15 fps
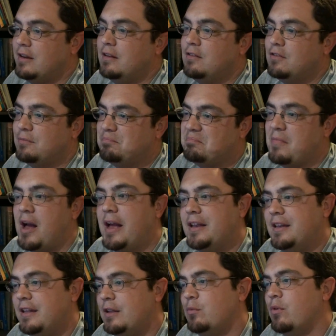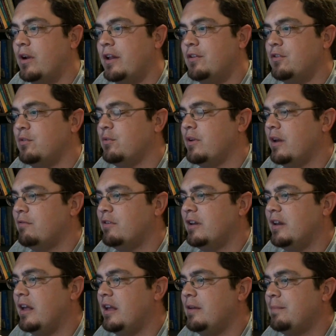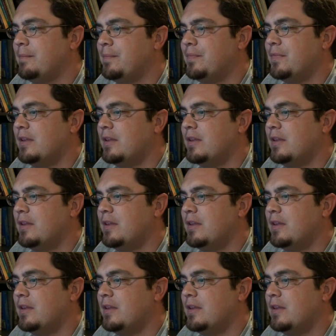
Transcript: That is, I did what I do every day.